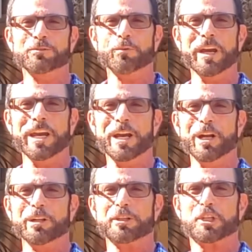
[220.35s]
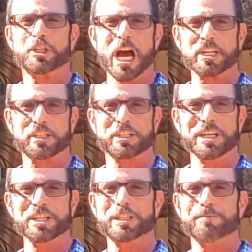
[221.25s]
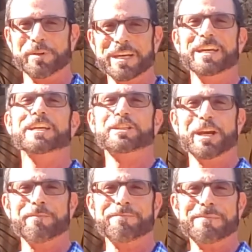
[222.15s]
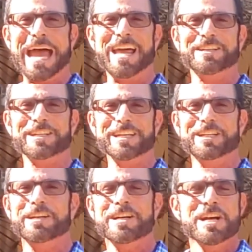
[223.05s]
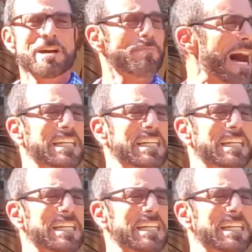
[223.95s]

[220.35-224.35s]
will justice be demanded by